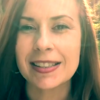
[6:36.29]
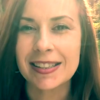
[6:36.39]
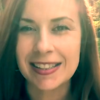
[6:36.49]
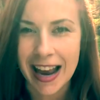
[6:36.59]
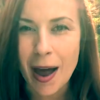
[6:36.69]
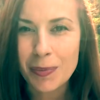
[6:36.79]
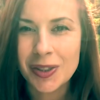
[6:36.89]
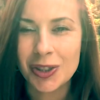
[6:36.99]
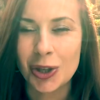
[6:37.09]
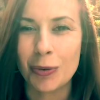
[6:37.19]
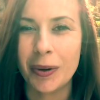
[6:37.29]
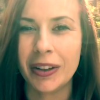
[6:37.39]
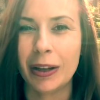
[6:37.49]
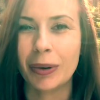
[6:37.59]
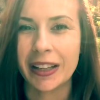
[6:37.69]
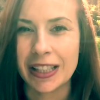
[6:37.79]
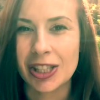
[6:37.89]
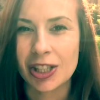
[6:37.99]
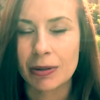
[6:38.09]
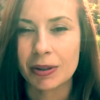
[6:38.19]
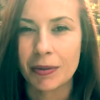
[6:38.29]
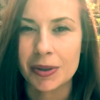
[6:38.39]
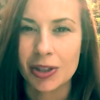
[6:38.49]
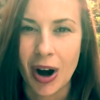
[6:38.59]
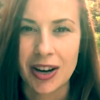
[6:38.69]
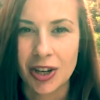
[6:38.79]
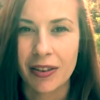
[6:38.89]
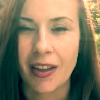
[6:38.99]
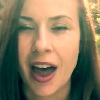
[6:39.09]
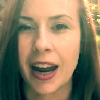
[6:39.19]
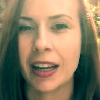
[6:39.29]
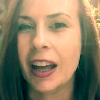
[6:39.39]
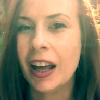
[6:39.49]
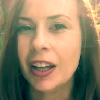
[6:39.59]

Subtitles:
steps to building relationships from scratch online.